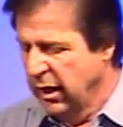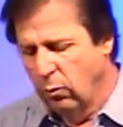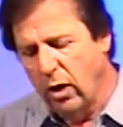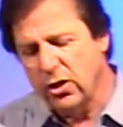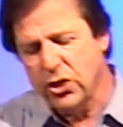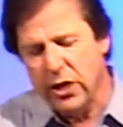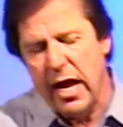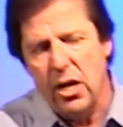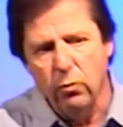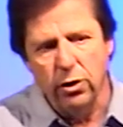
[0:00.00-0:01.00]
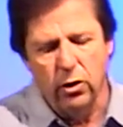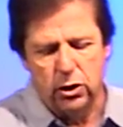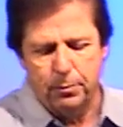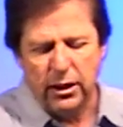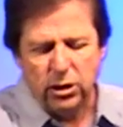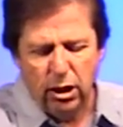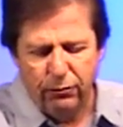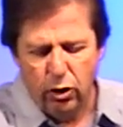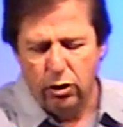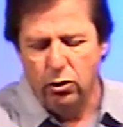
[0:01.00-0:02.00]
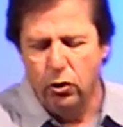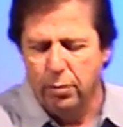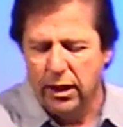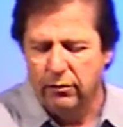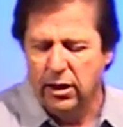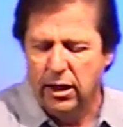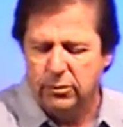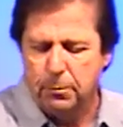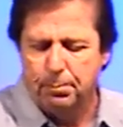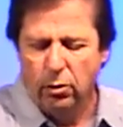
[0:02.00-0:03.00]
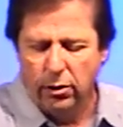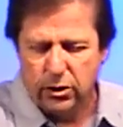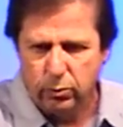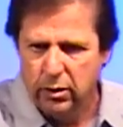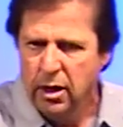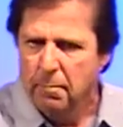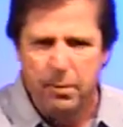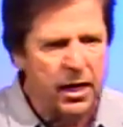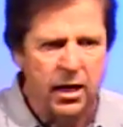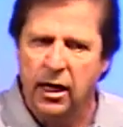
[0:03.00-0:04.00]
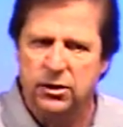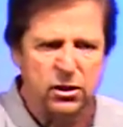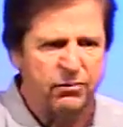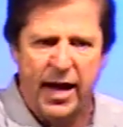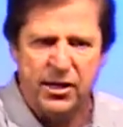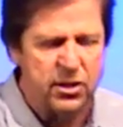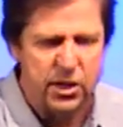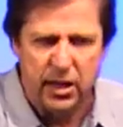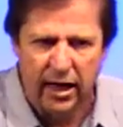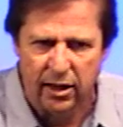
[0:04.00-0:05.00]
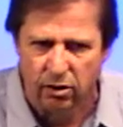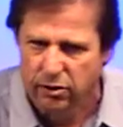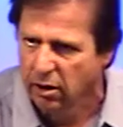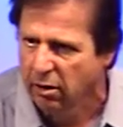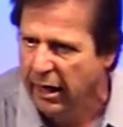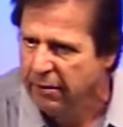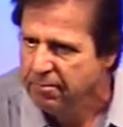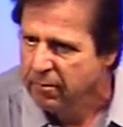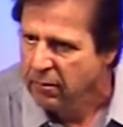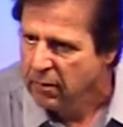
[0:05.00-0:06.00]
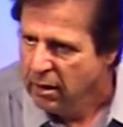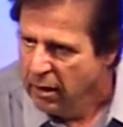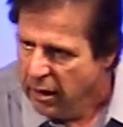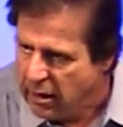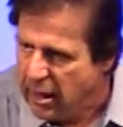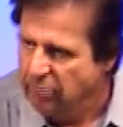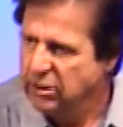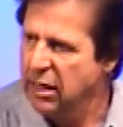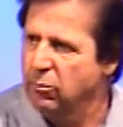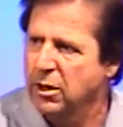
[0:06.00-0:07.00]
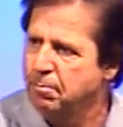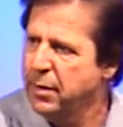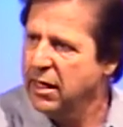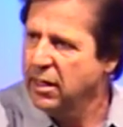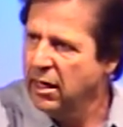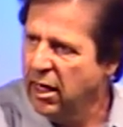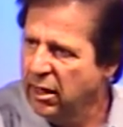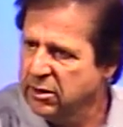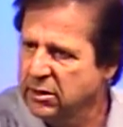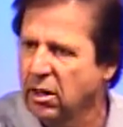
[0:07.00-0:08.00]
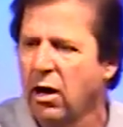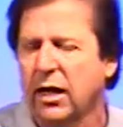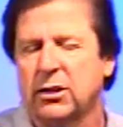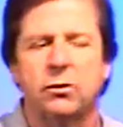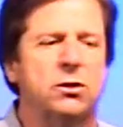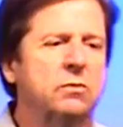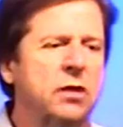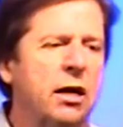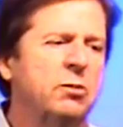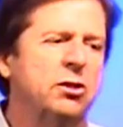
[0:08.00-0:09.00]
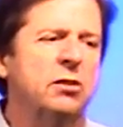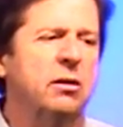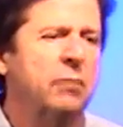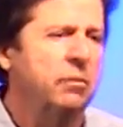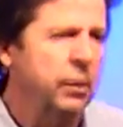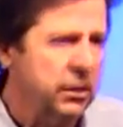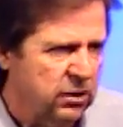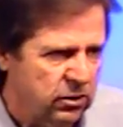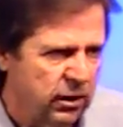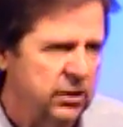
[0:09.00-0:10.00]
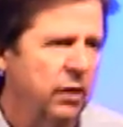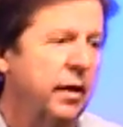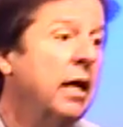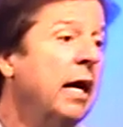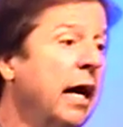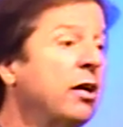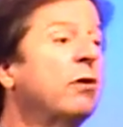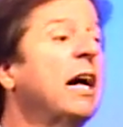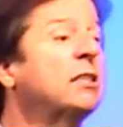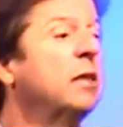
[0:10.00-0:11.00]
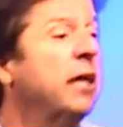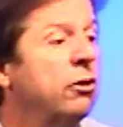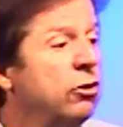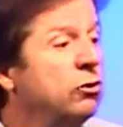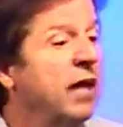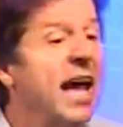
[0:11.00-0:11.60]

And what Satan will do, especially if you're a new believer, he loves to pull this one big guns as fast as he can on you, all right? He comes in with the big guns and says, Oh, I see what you've done, but you didn't mean business, or that's not it. And he tries to introduce